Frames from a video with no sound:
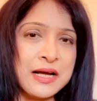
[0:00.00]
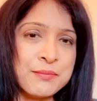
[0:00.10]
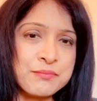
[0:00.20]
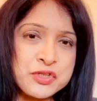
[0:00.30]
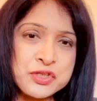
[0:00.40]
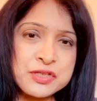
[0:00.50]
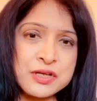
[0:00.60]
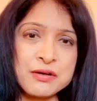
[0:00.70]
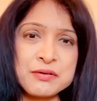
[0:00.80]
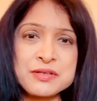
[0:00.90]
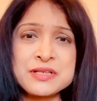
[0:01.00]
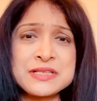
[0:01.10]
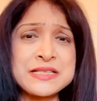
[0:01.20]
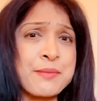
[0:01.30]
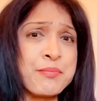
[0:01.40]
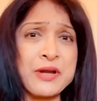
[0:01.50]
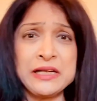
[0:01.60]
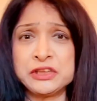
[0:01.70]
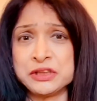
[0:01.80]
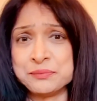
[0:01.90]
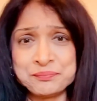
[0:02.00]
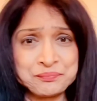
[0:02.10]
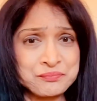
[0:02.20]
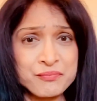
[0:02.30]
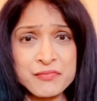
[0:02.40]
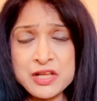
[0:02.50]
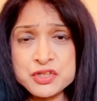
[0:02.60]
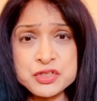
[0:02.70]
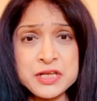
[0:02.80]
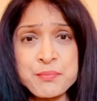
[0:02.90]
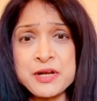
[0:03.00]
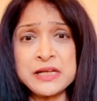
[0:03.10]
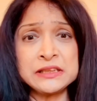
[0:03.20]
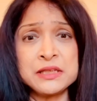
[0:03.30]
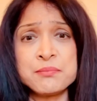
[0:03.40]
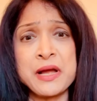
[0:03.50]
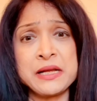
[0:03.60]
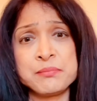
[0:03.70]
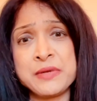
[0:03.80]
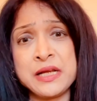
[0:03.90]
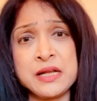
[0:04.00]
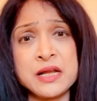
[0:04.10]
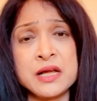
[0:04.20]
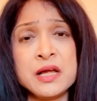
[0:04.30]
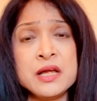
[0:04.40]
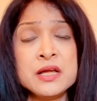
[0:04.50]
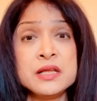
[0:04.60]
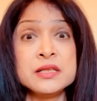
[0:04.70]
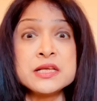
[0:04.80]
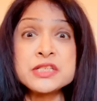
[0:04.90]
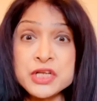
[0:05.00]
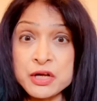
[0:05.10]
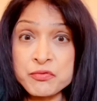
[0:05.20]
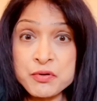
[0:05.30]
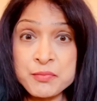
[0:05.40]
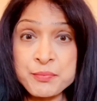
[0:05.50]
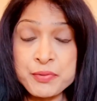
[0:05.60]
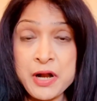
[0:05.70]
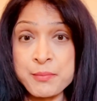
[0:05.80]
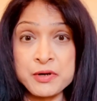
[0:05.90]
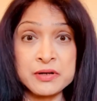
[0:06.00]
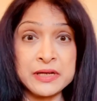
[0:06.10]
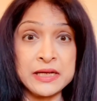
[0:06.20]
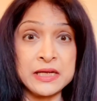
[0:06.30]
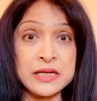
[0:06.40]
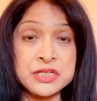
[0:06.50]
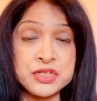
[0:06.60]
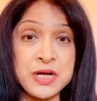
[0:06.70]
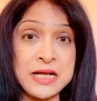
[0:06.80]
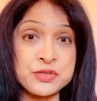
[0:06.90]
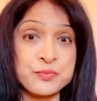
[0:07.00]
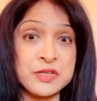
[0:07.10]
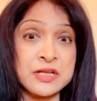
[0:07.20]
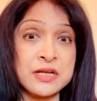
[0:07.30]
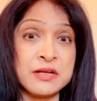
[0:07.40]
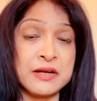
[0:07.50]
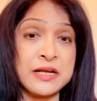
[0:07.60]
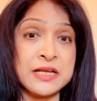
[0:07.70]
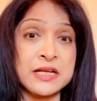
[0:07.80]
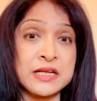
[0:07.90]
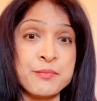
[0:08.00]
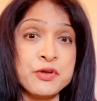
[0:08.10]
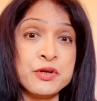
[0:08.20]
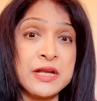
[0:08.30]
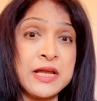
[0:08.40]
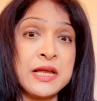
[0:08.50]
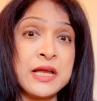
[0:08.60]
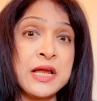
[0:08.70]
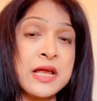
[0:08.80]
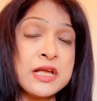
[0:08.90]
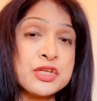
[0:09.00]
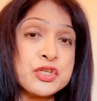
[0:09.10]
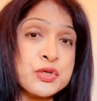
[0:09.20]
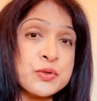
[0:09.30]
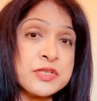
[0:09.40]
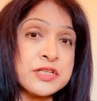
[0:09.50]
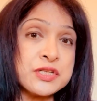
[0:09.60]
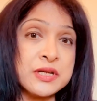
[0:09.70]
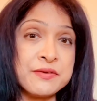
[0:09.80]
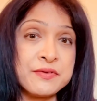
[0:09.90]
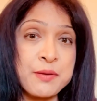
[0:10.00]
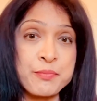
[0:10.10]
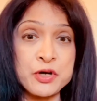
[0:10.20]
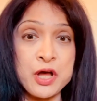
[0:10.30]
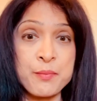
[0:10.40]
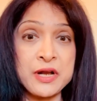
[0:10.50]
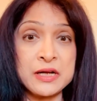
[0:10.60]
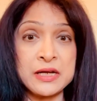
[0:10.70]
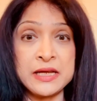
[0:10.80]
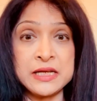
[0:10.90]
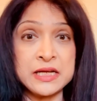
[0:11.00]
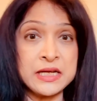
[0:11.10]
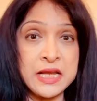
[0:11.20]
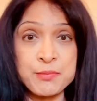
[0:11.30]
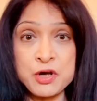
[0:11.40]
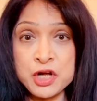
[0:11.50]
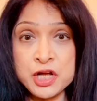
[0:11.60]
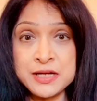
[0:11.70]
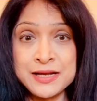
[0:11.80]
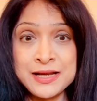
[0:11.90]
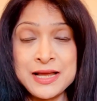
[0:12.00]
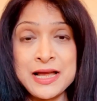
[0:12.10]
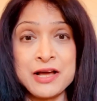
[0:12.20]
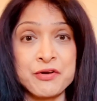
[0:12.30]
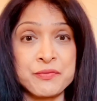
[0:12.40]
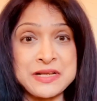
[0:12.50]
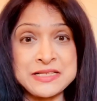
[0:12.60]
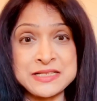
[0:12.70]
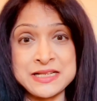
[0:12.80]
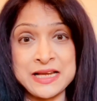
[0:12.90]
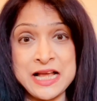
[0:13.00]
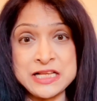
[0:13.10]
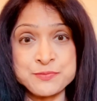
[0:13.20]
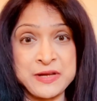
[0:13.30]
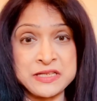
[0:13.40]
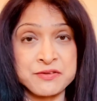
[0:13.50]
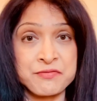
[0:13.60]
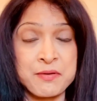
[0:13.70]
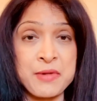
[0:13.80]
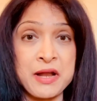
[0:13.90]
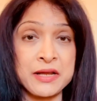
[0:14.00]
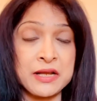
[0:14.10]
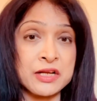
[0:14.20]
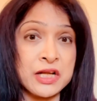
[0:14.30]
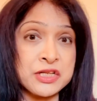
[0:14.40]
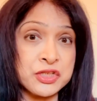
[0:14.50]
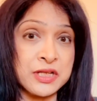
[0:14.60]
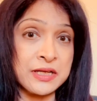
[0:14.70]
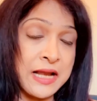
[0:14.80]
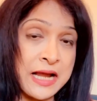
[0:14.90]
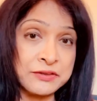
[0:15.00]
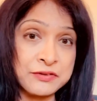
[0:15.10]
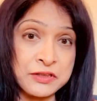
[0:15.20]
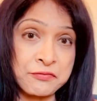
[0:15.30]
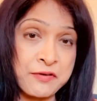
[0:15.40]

So separation. So separation might mean this young woman primarily interacts within her Indian community, choosing to live in a predominantly Indian neighborhood, her resisting aspects of American culture that clash with her